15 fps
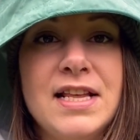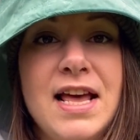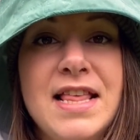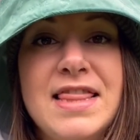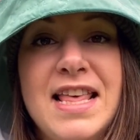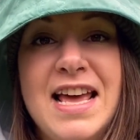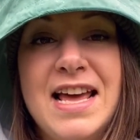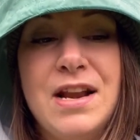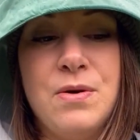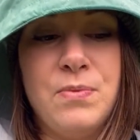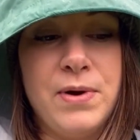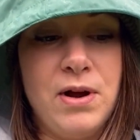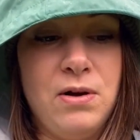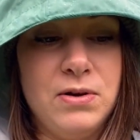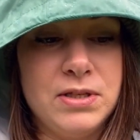and then
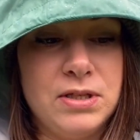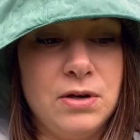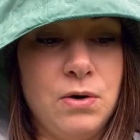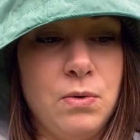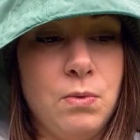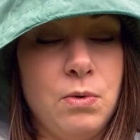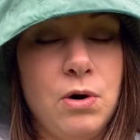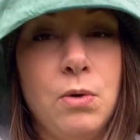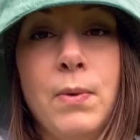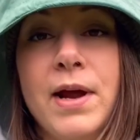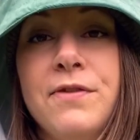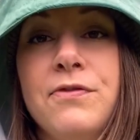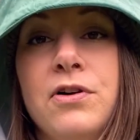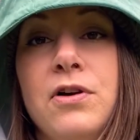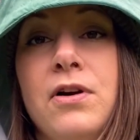we also were away
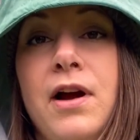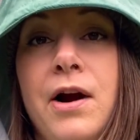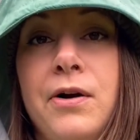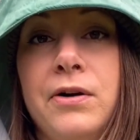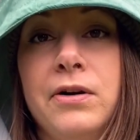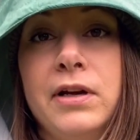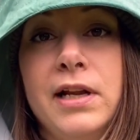for our